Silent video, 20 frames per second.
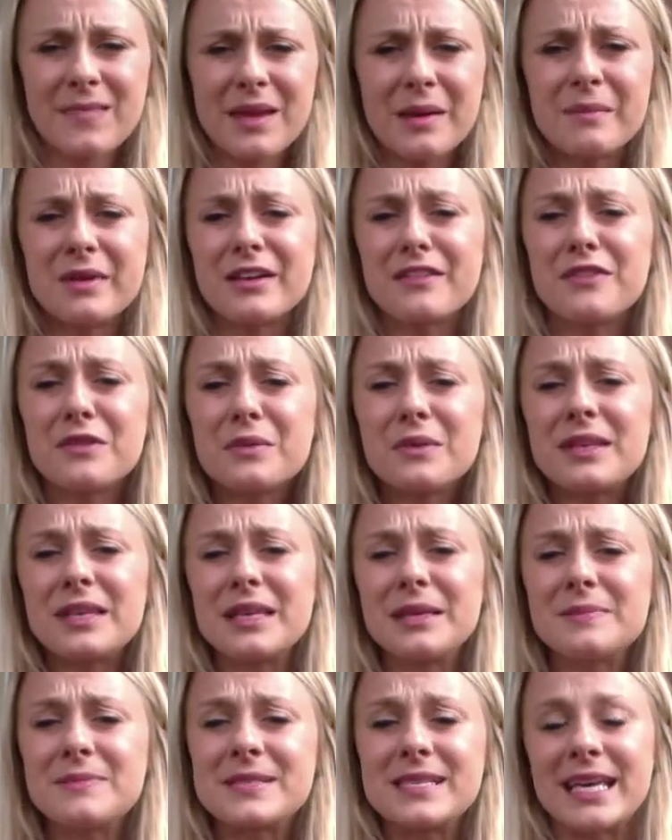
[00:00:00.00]
But if you
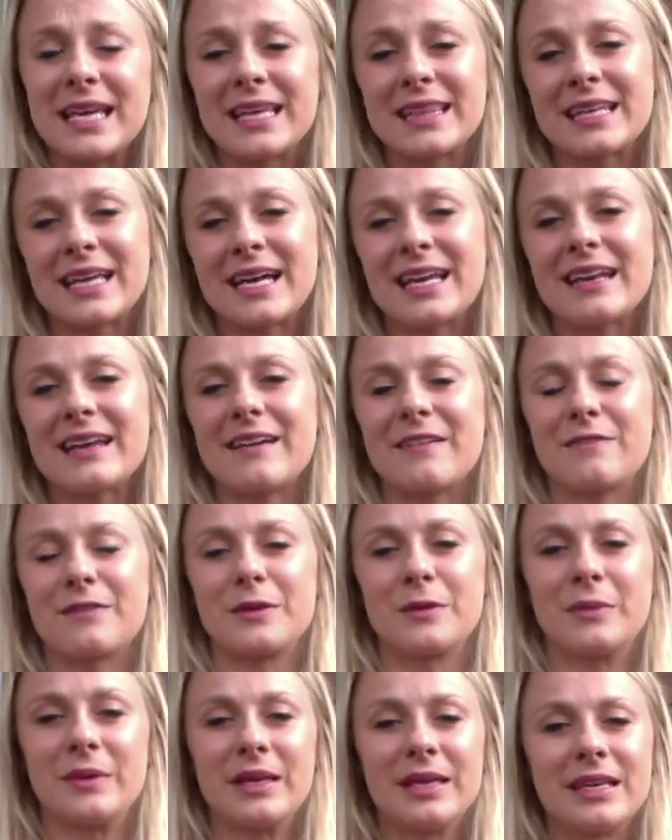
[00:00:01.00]
keep saying that every
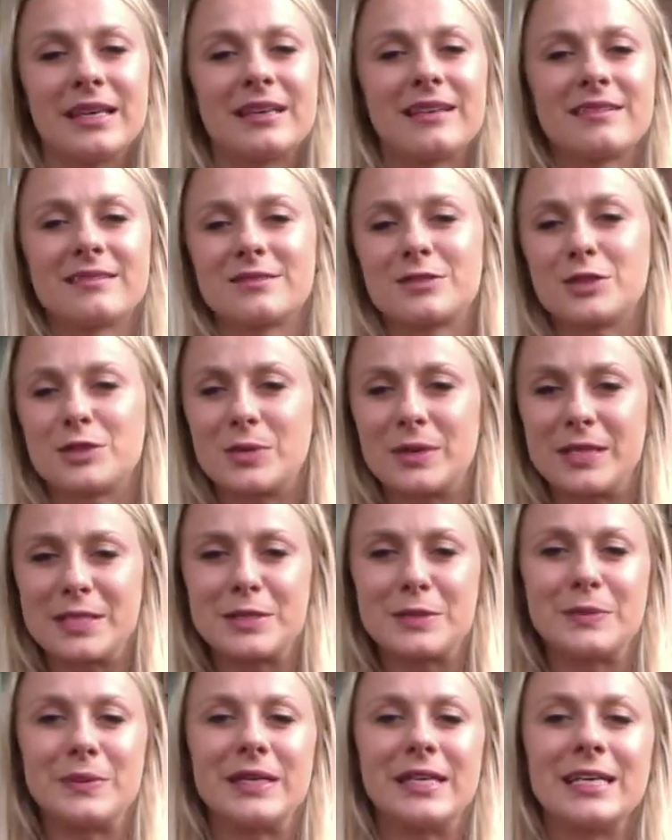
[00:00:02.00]
week, twice
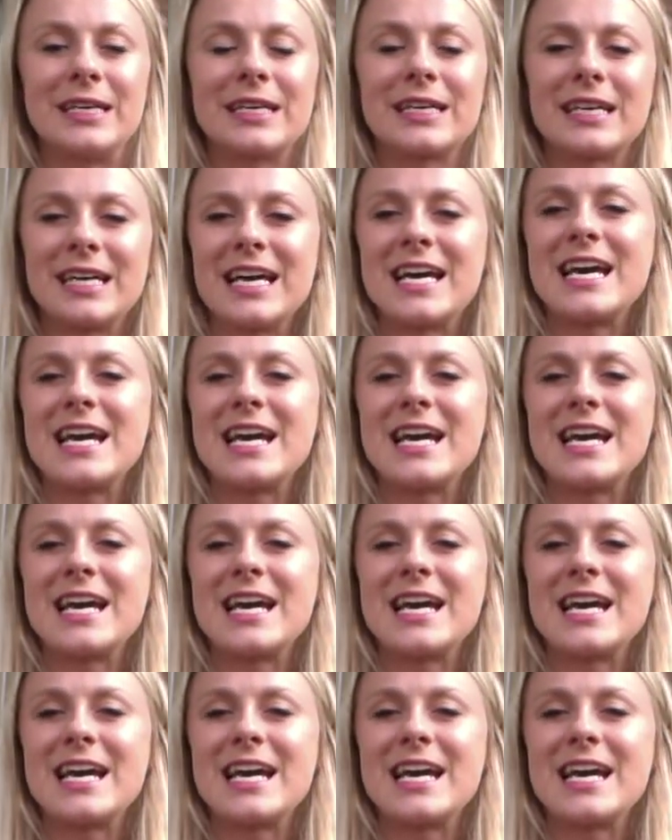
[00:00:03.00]
a week,